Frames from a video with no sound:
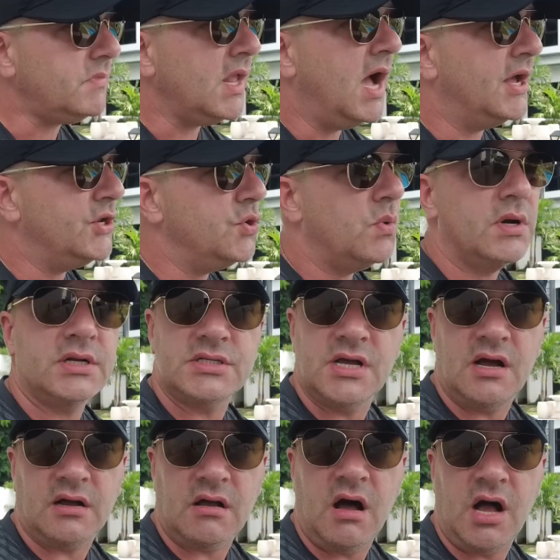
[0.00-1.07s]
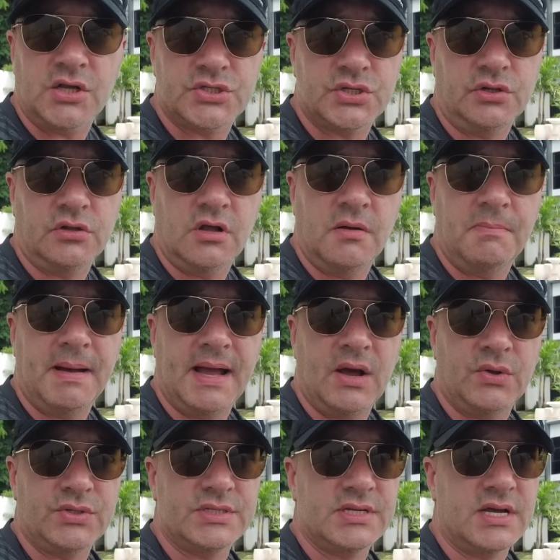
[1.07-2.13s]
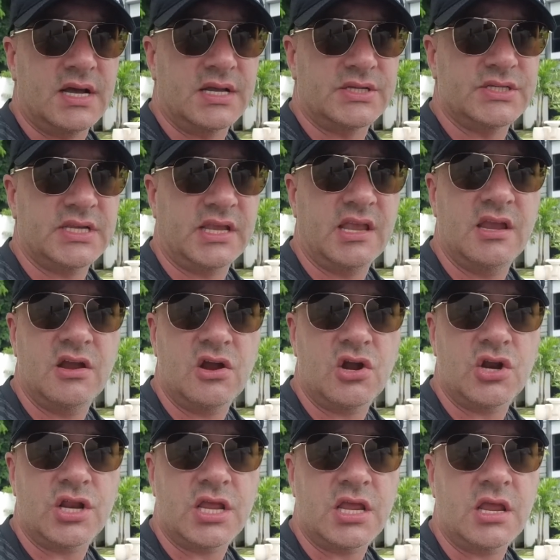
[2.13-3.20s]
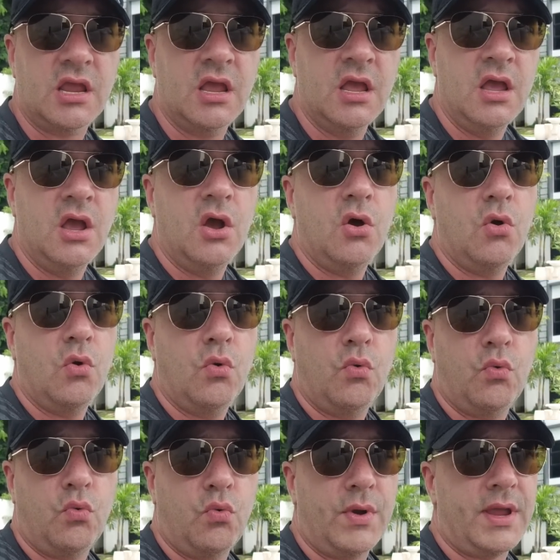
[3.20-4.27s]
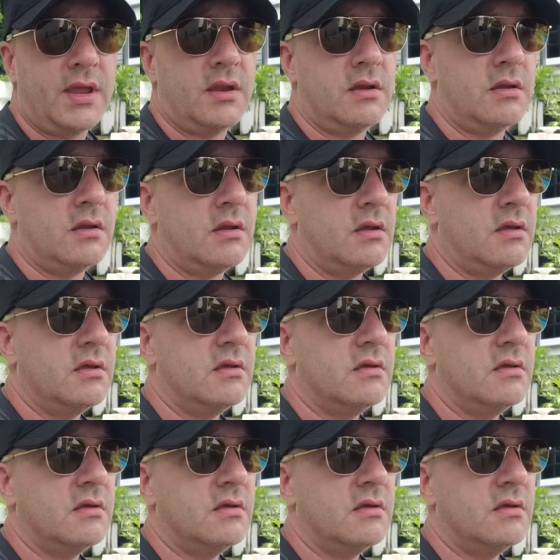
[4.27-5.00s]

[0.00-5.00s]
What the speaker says: I do want to talk also about security when